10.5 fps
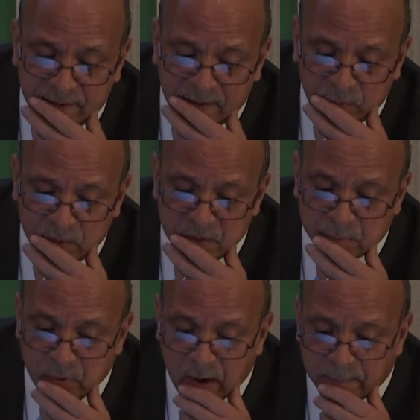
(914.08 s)
that when you
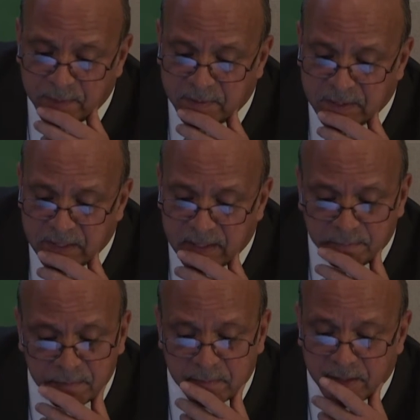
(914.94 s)
properly
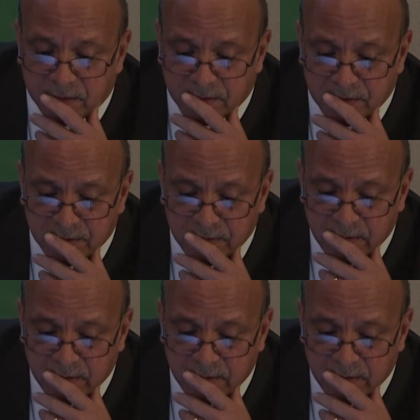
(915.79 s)
implement this,